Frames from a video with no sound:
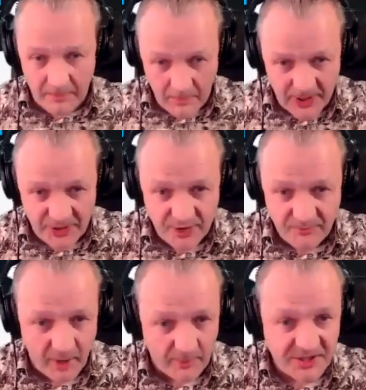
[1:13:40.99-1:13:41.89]
My 3
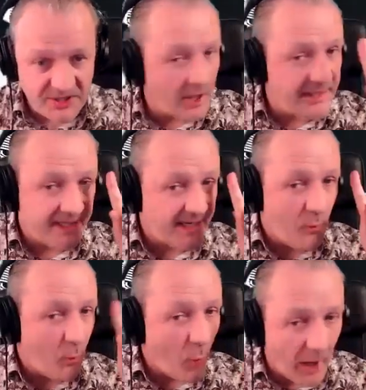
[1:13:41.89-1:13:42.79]
properties, I didn't get
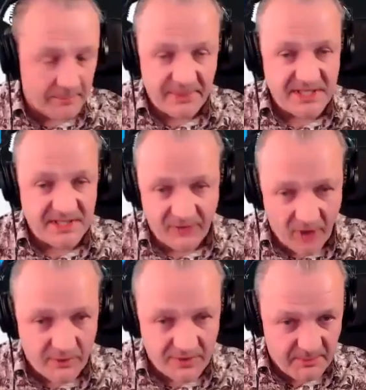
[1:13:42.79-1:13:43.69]
one piece of
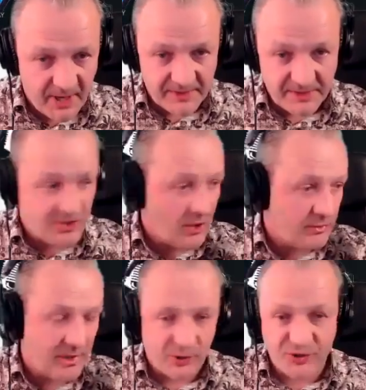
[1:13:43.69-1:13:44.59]
correspondence how
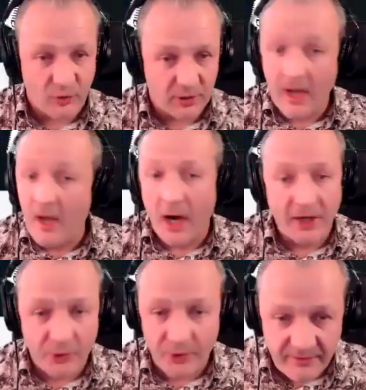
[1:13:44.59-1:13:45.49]
they were sold. I
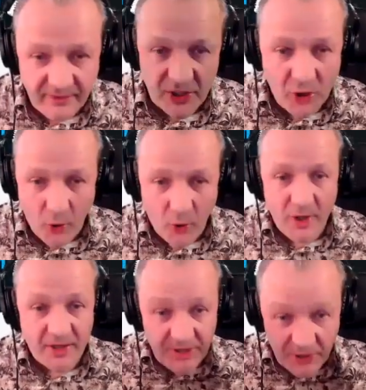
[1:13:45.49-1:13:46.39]
don't even know
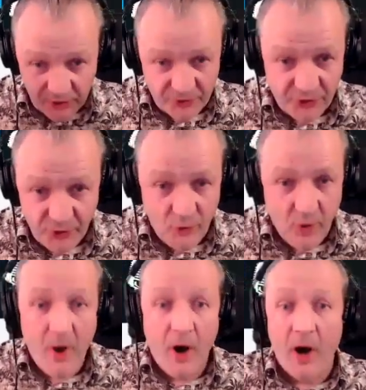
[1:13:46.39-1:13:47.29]
the other 2,
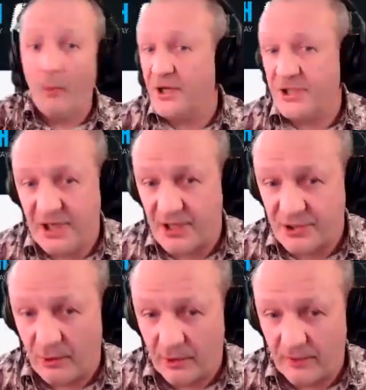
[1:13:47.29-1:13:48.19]
how much they
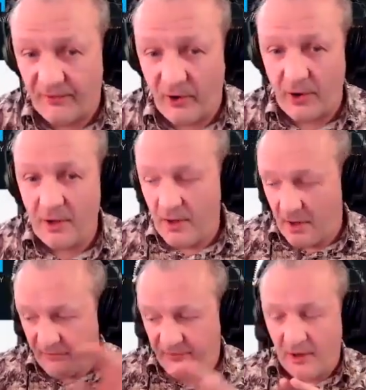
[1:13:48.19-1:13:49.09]
sold for.
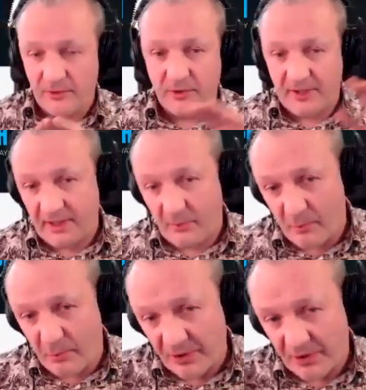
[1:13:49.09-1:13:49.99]
I found out that they were
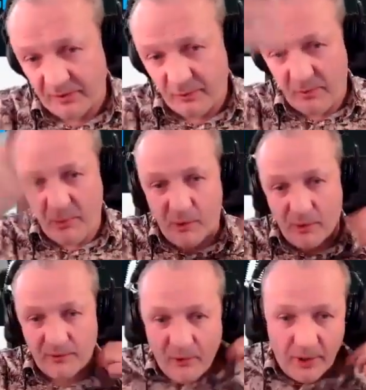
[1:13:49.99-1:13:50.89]
put into a
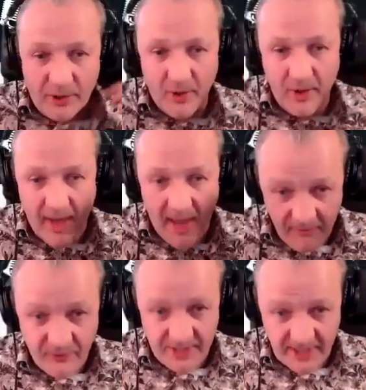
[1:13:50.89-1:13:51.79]
portfolio.
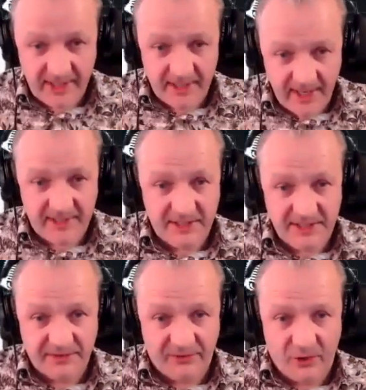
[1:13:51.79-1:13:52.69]
Everything of that
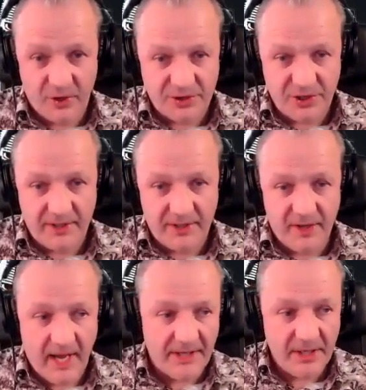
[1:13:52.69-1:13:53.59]
is fraudulent.
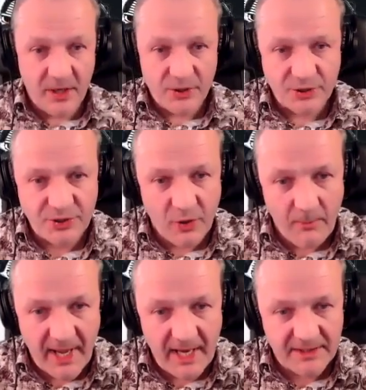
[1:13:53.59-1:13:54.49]
And just going
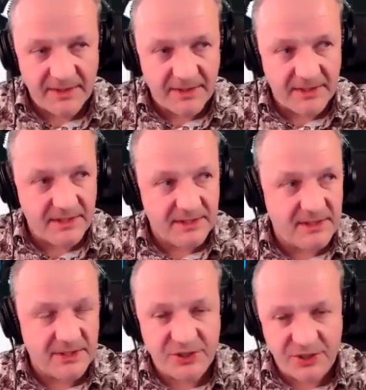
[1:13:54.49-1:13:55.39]
back to
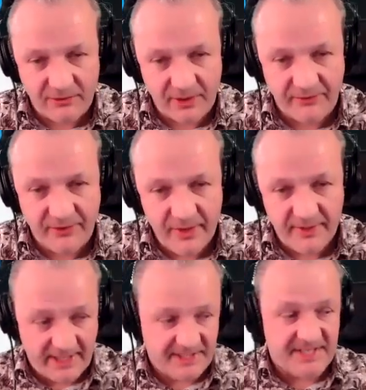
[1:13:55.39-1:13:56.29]
the sheriff
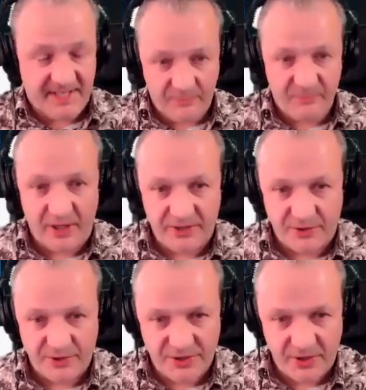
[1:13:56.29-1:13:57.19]
that stepped on
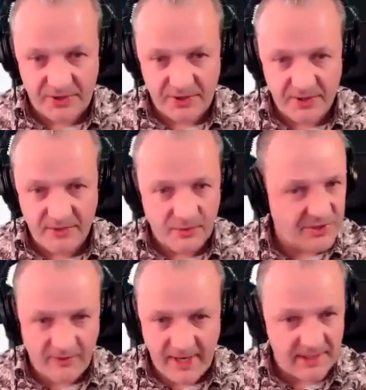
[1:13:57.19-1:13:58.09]
your son, was
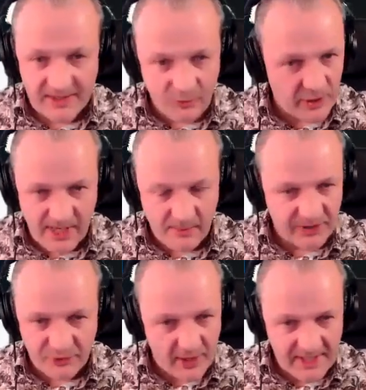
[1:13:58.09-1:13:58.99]
there any, were you able
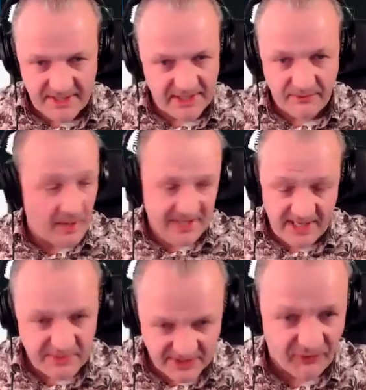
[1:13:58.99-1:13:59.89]
to do anything? I mean,
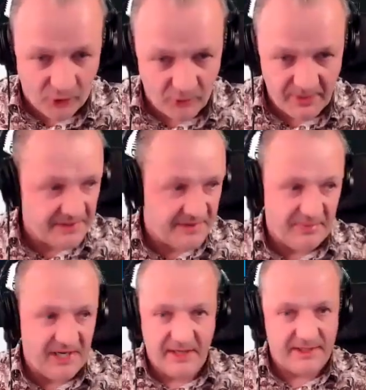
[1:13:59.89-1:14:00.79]
he was vermin to
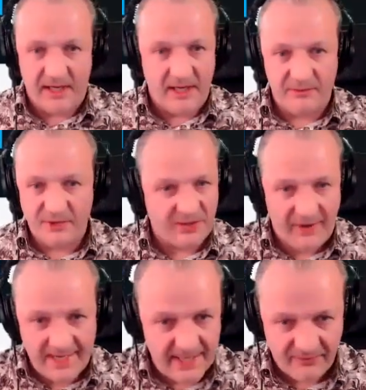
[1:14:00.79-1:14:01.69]
be like that. Like, was there
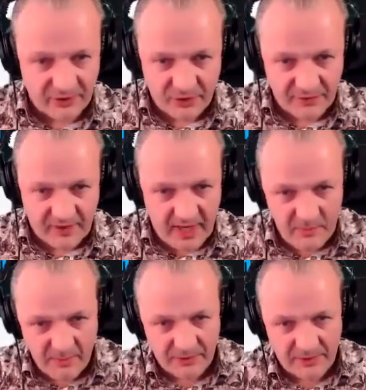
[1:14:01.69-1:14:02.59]
anything ever done to him
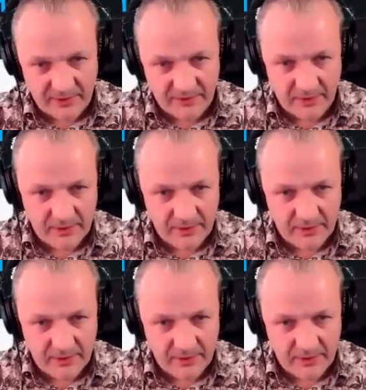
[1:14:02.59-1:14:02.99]
about that?